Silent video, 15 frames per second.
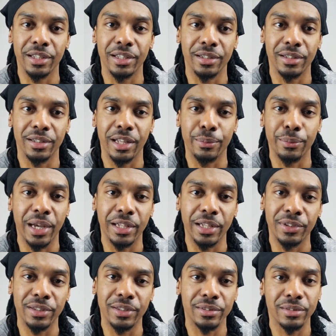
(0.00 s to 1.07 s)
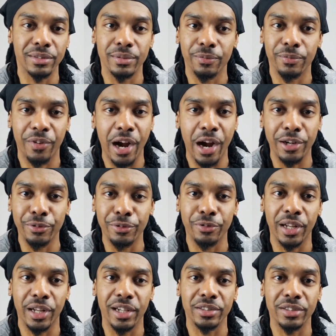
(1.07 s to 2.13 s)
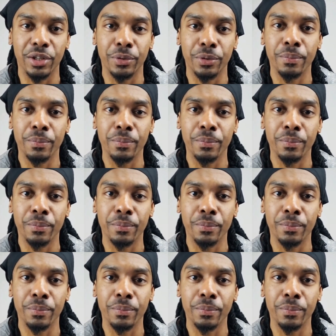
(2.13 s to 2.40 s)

They might even fire you for that. So